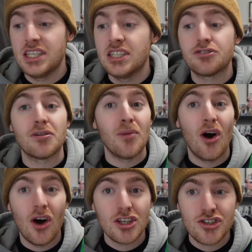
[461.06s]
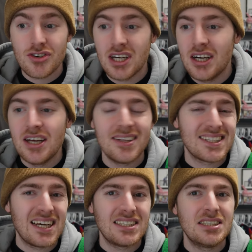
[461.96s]
He is from Austria.
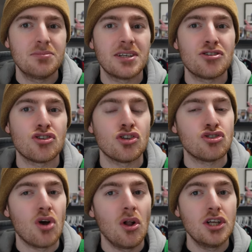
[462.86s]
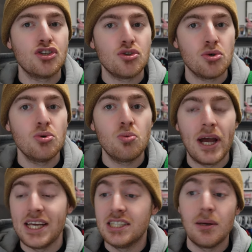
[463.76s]
This guy seems like just a solid
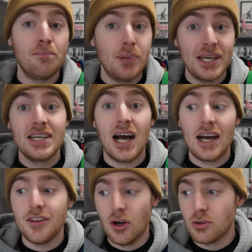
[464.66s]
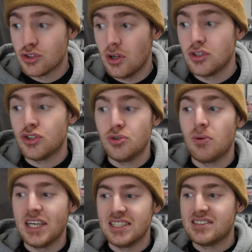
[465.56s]
two-way. He's a big guy, though. Solid
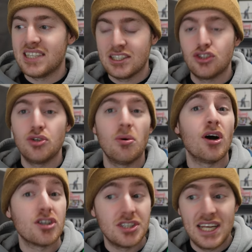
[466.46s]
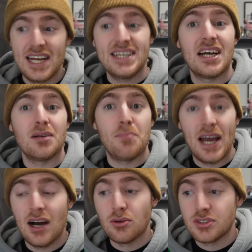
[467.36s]
two-way. He's 6'2", 189
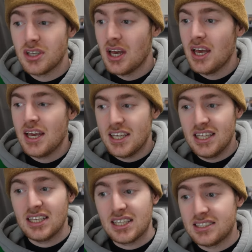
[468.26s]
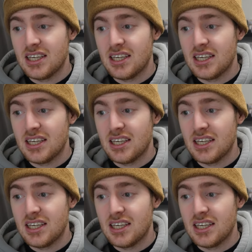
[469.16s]
pounds. He's from